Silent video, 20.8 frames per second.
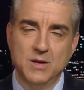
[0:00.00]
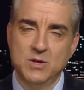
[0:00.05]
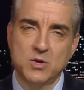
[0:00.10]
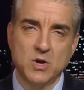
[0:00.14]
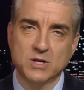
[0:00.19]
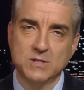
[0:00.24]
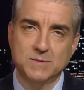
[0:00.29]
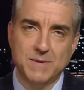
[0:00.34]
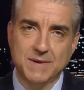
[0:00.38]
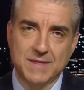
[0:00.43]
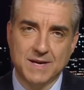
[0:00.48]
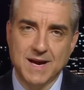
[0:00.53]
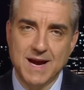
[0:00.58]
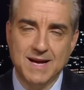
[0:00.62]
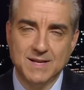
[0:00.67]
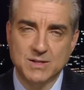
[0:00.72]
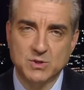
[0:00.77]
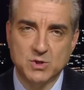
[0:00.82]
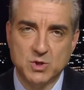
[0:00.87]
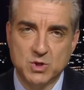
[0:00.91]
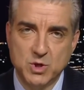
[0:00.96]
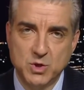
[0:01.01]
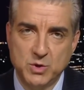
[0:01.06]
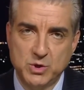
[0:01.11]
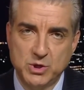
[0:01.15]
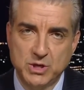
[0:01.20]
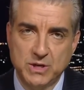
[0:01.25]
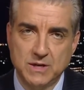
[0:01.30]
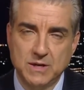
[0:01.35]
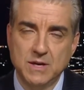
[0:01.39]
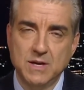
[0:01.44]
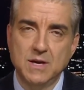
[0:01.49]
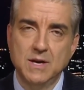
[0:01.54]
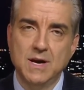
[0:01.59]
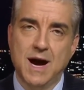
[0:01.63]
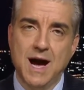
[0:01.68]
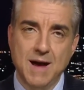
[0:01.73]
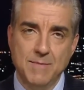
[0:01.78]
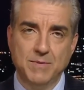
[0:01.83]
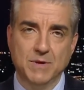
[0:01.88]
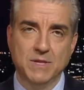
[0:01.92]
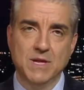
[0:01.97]
talks about the Constitution.
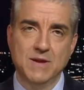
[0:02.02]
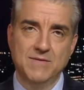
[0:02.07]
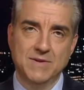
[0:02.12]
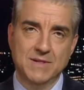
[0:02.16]
I believe, and